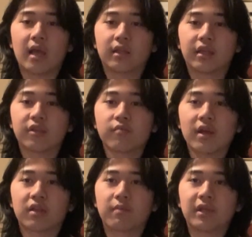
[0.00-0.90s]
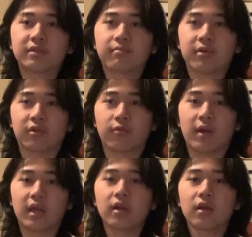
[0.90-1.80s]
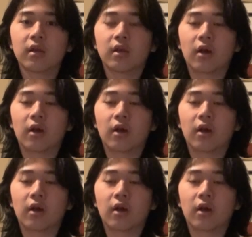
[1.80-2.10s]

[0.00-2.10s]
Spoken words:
and this is my speech to persuade